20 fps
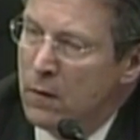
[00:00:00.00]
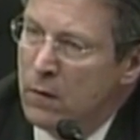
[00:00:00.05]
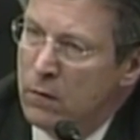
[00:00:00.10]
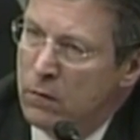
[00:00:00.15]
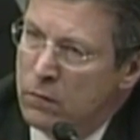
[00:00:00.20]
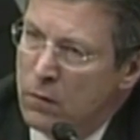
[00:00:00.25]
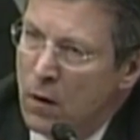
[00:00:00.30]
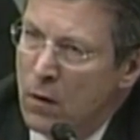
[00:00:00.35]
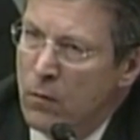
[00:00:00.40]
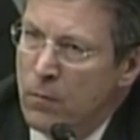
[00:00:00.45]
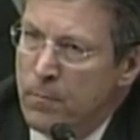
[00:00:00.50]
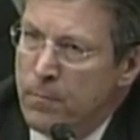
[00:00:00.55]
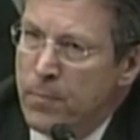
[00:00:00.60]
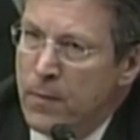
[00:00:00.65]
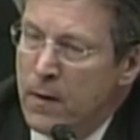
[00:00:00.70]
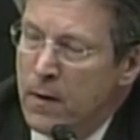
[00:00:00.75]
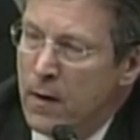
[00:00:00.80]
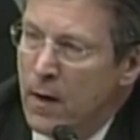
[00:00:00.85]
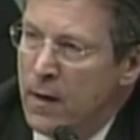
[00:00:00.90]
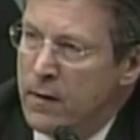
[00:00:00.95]
So
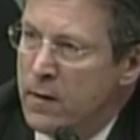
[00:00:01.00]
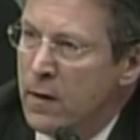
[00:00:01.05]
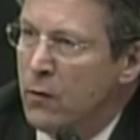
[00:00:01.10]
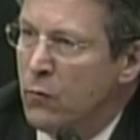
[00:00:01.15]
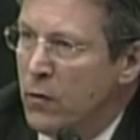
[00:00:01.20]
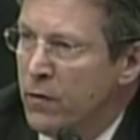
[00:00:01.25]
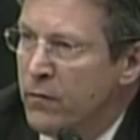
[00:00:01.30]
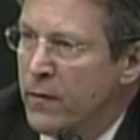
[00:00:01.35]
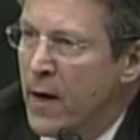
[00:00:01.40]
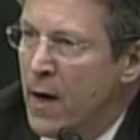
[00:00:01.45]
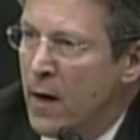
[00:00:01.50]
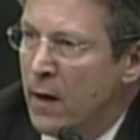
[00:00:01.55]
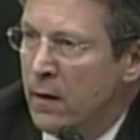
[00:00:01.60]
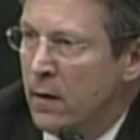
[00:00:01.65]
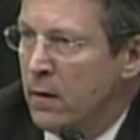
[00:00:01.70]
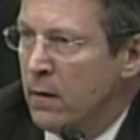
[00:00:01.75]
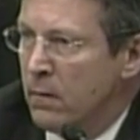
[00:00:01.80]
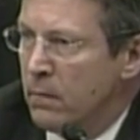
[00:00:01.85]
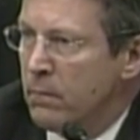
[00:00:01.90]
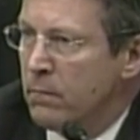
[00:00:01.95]
I think we've got
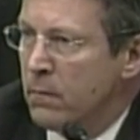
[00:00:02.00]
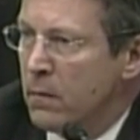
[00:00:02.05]
to,